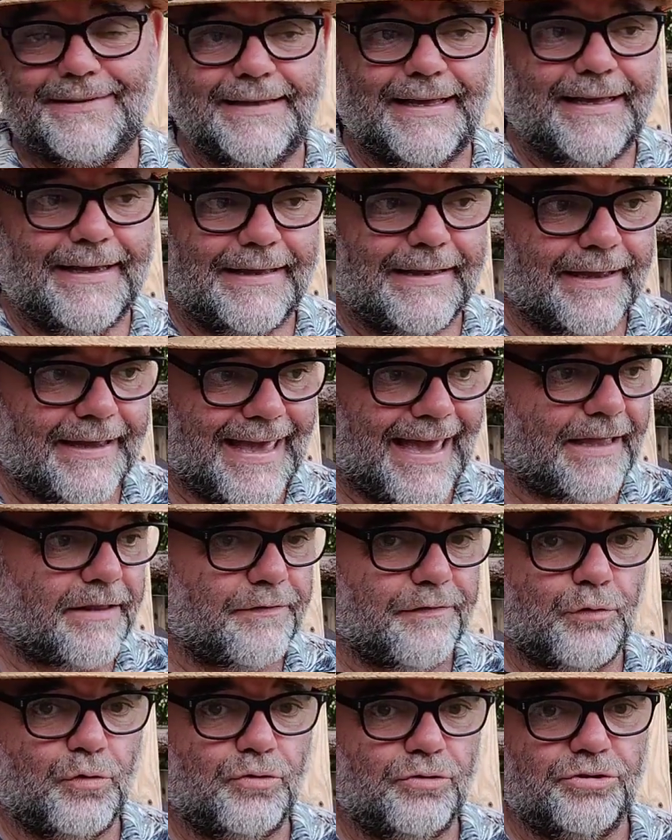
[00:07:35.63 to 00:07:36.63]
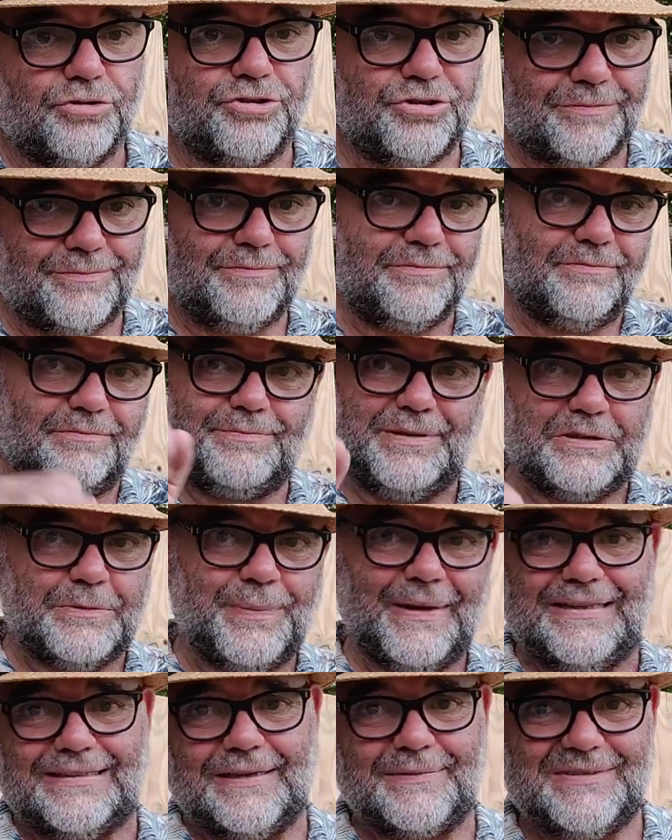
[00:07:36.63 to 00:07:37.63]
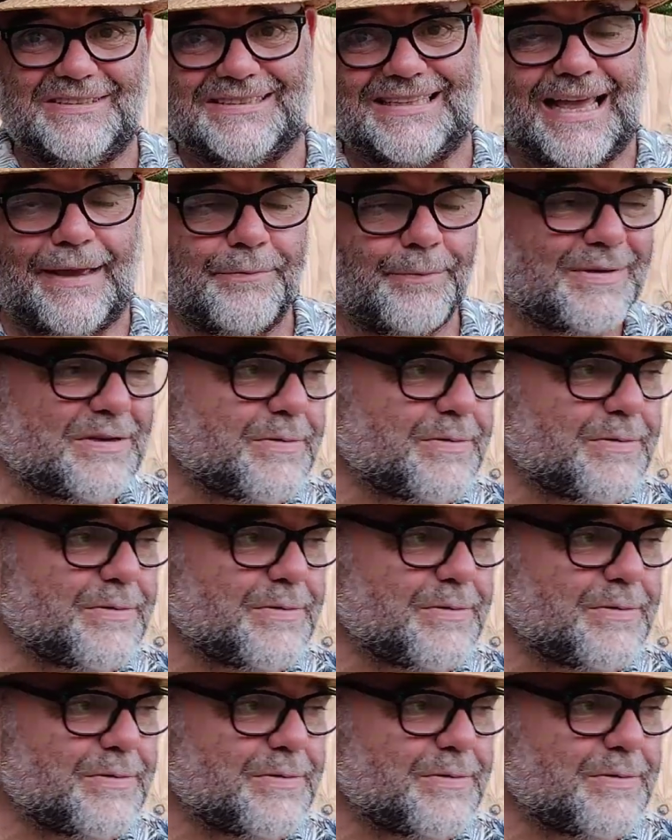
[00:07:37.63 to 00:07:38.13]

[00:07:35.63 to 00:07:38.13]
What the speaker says: like counterfoils and bits and pieces of your stamp,